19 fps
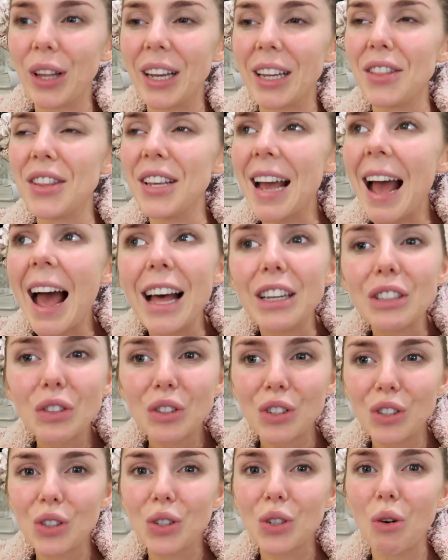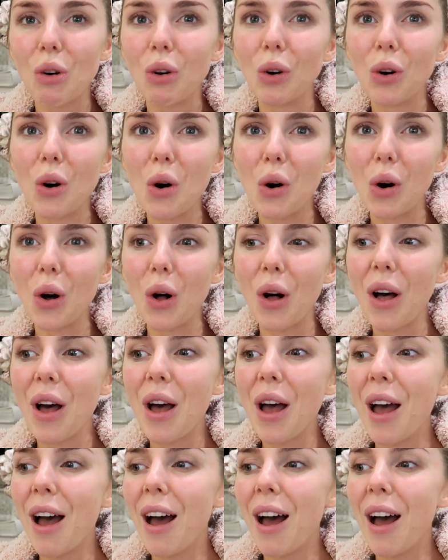Like, the entrance hall,